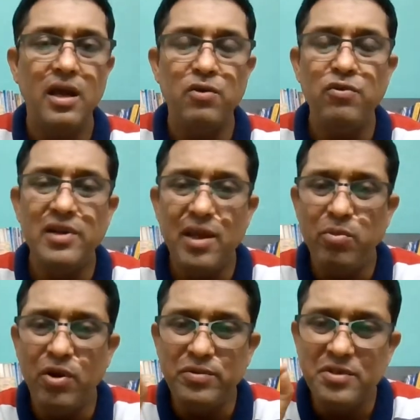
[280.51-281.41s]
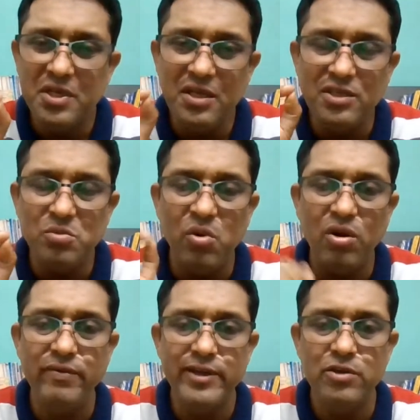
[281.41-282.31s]
we'll develop three
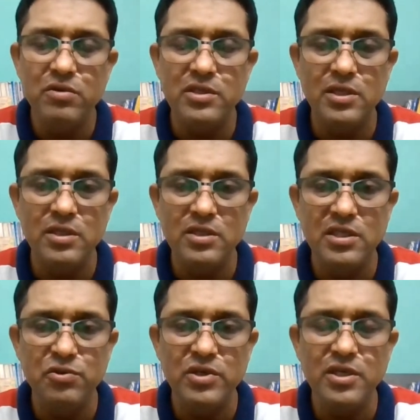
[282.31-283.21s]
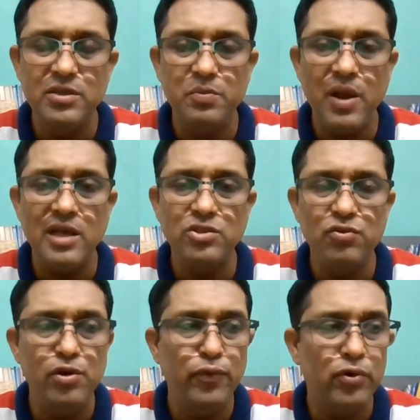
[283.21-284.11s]
small videos in this unit. First, we
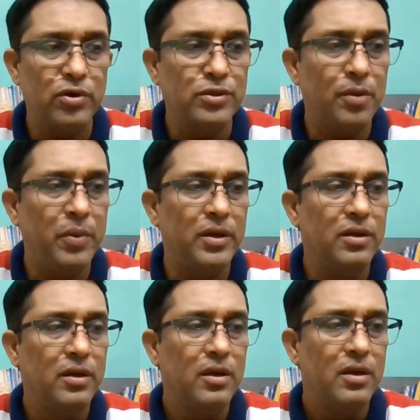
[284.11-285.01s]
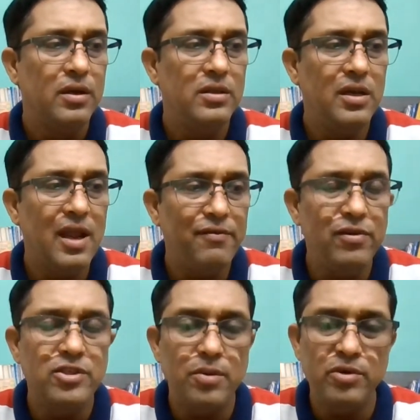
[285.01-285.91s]
will focus upon the
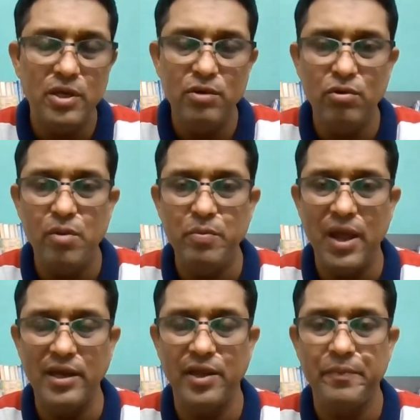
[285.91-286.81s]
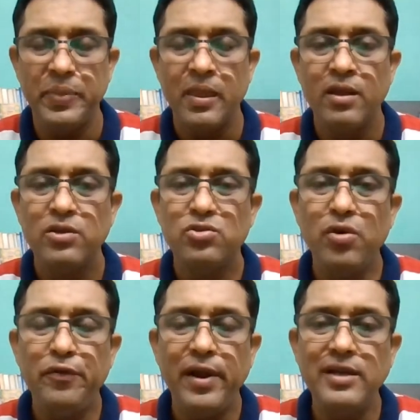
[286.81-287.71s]
levels of curriculum planning.
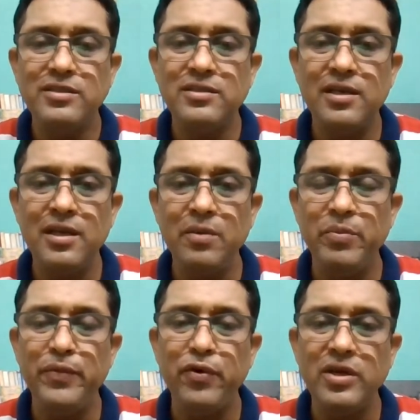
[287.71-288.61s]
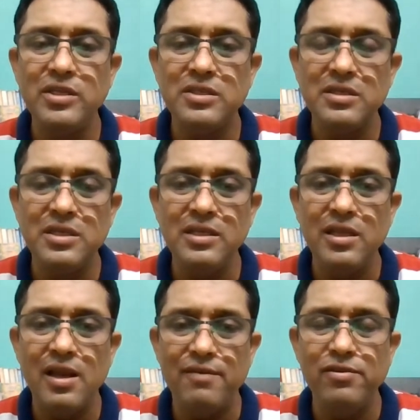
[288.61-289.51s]
So, friends, before discussing the
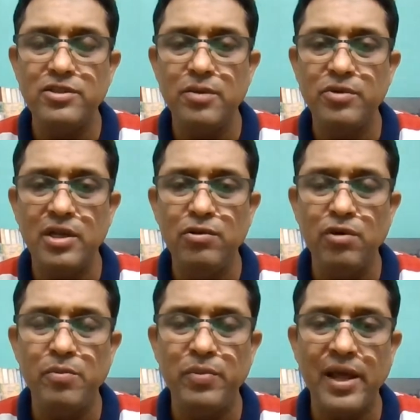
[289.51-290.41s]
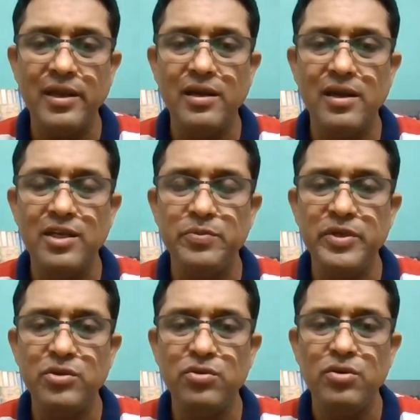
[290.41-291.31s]
levels of curriculum planning, let
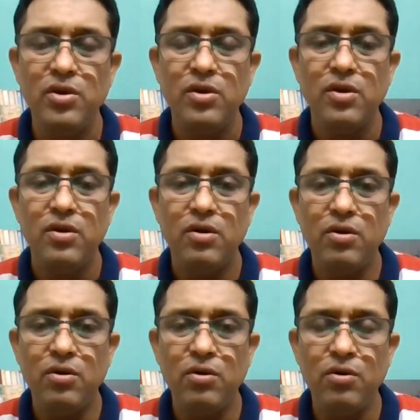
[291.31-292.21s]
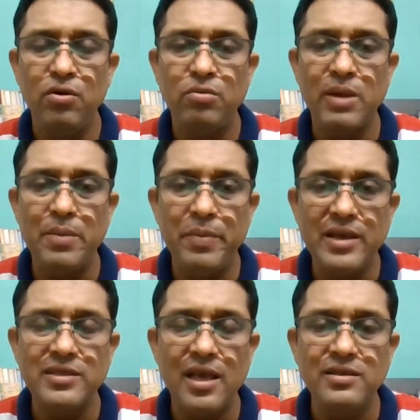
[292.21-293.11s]
me to
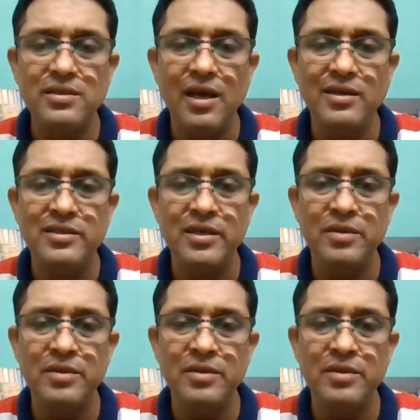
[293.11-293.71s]
emphasize that